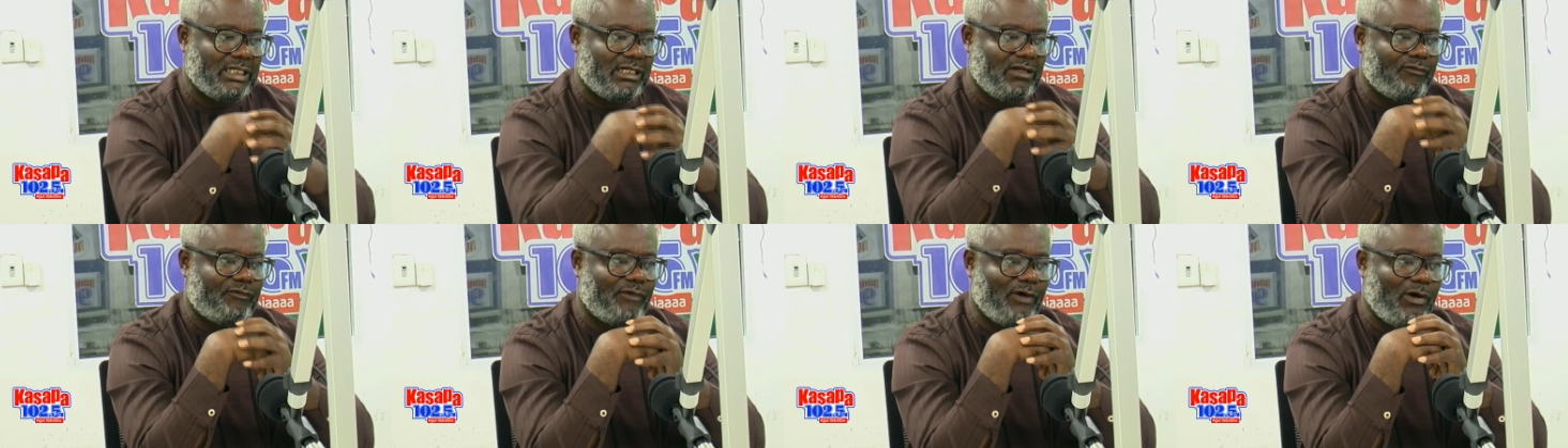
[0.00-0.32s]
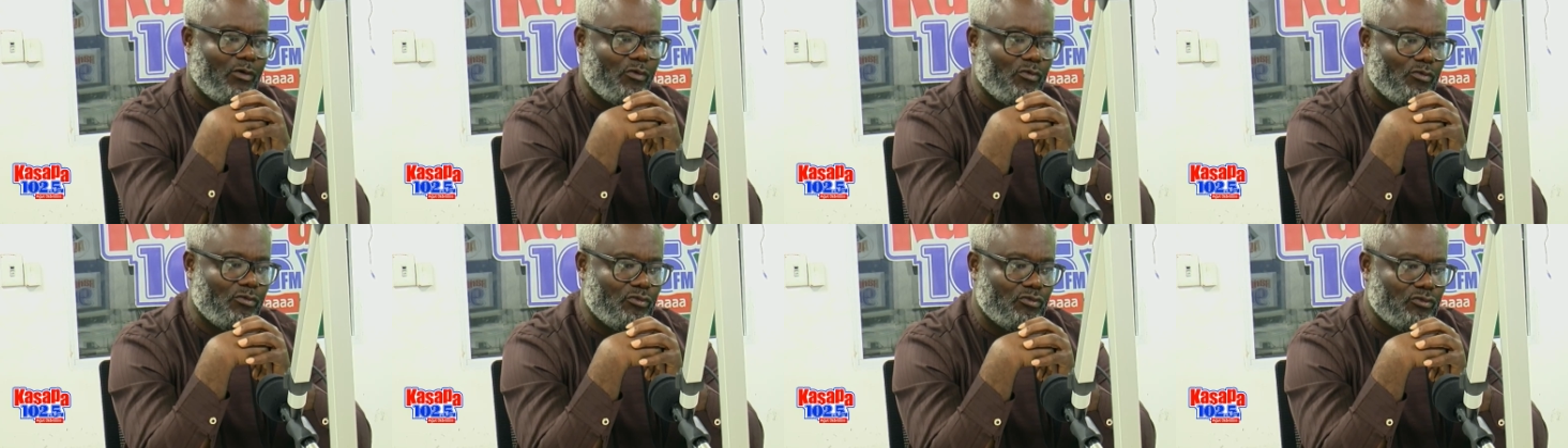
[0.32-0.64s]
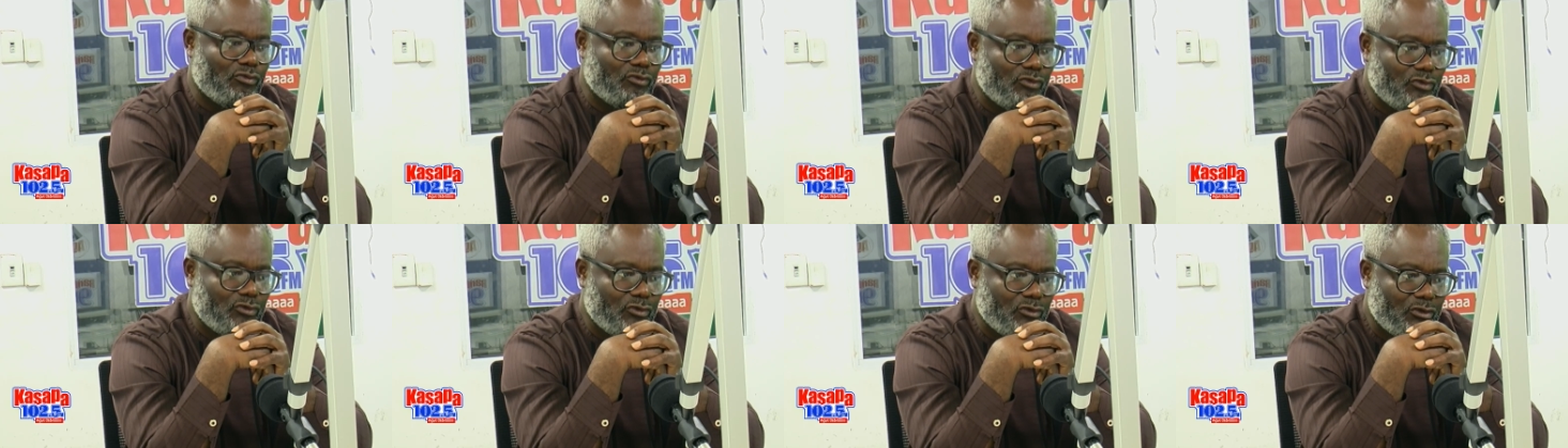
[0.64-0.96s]
of a womb.
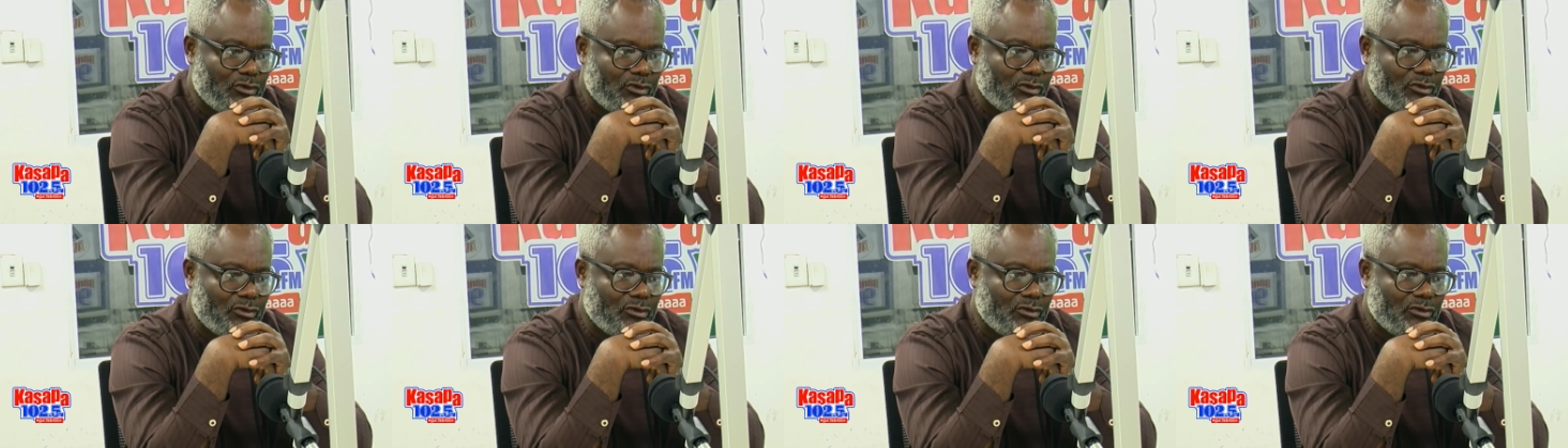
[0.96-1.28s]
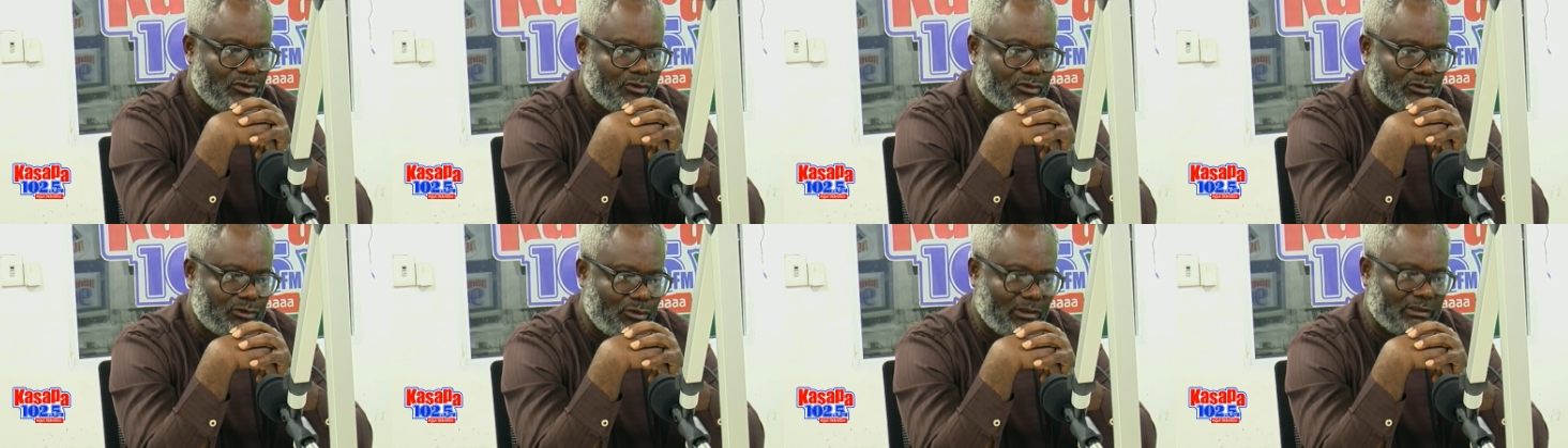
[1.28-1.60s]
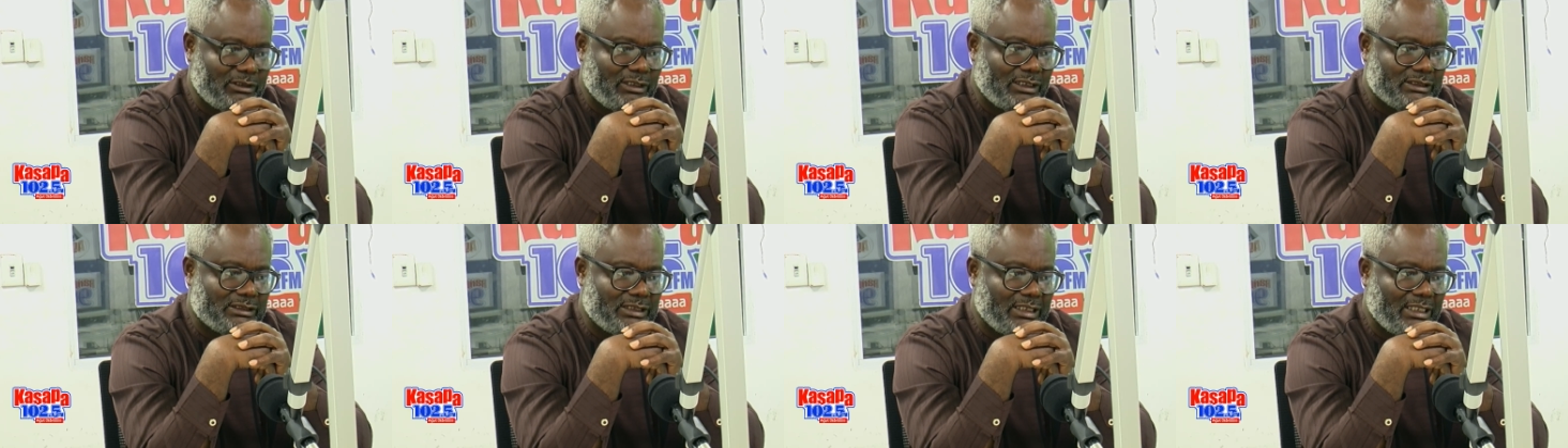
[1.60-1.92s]
So what
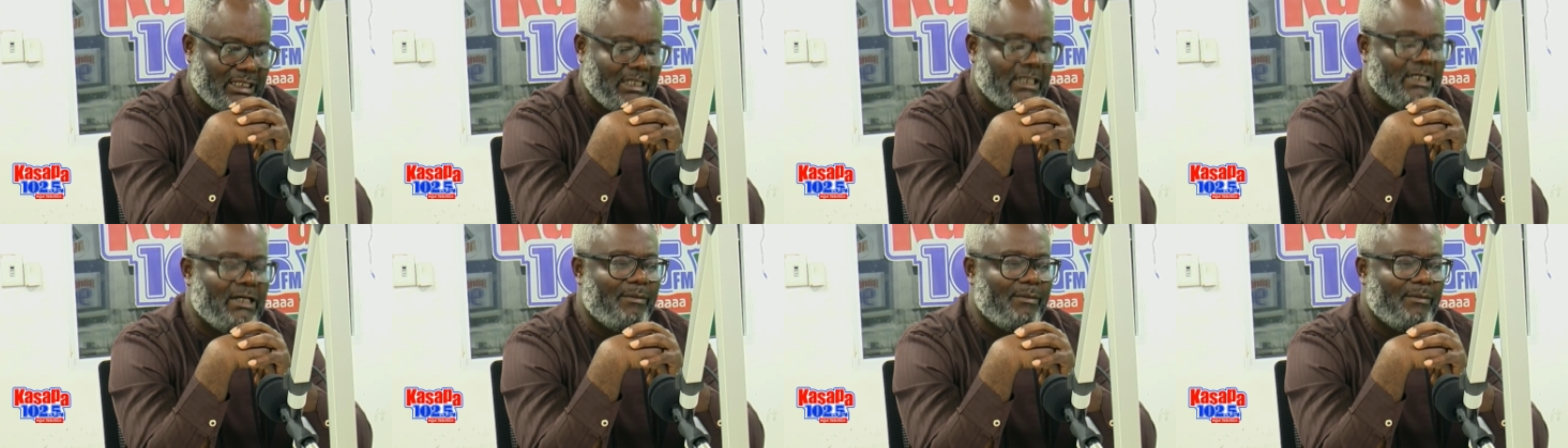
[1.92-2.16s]
I say,